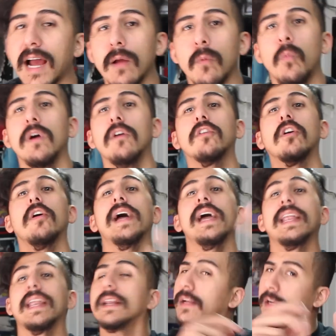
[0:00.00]
I will go
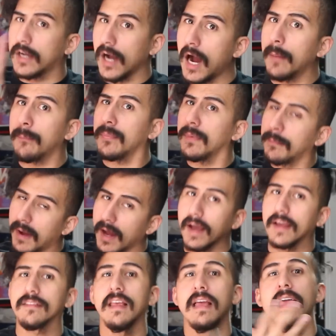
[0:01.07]
ahead and
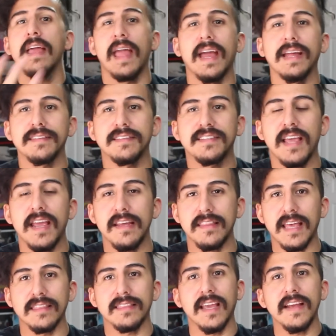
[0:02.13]
compromise and say
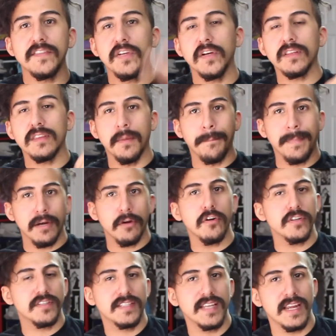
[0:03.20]
that they took the
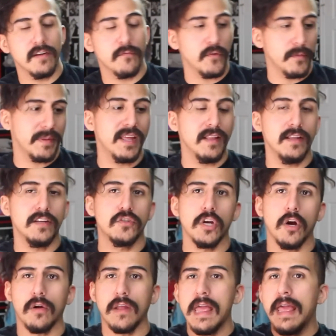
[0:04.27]
mirror scene from Killing
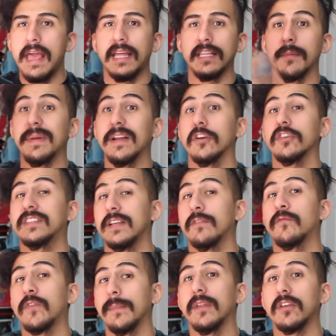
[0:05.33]
Joke and the mirror
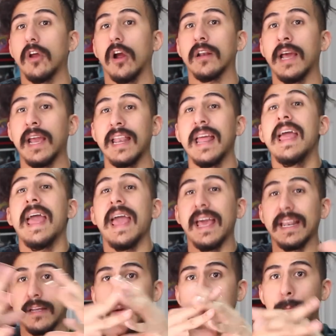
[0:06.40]
scene from The Dark Knight
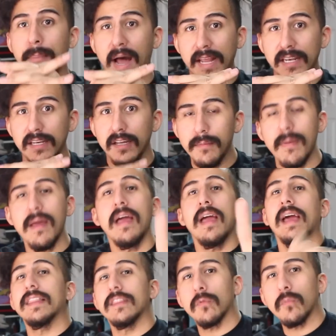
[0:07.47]
and combined them.
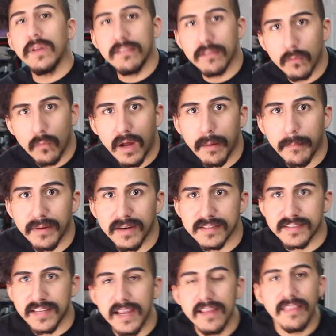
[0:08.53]
And the reason why I'm gonna
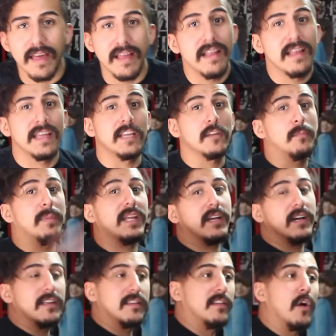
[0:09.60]
say that is
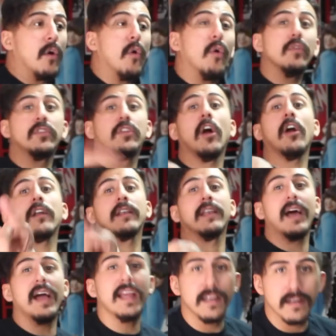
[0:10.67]
because the whole Dark
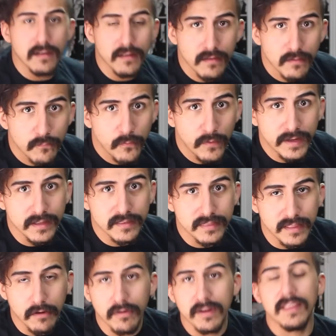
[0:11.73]
Knight freaking
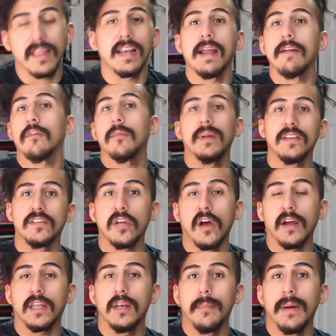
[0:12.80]
theory that everybody's
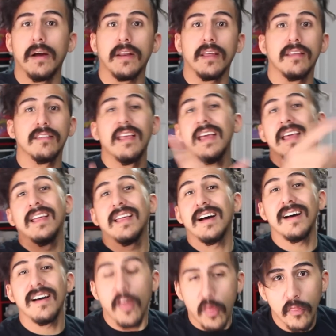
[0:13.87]
talking about is
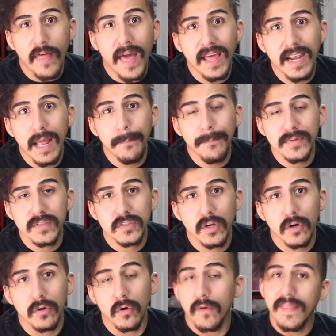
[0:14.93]
that
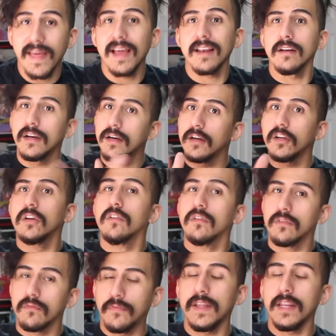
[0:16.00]
episode, or that
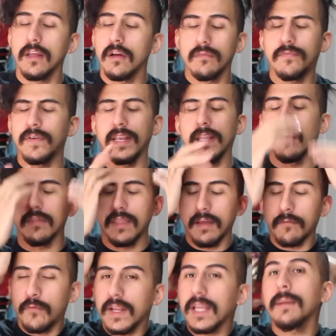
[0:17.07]
video,
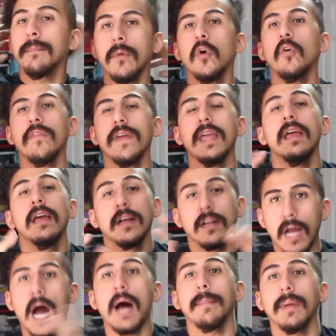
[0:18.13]
that freaking movie,
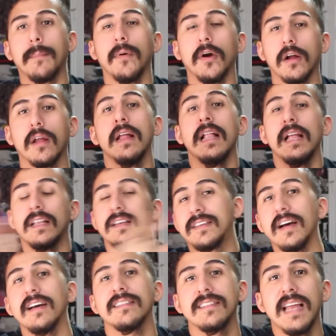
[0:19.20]
comic book,
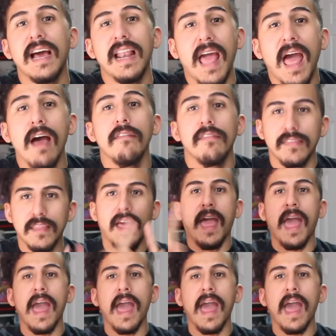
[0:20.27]
does not have the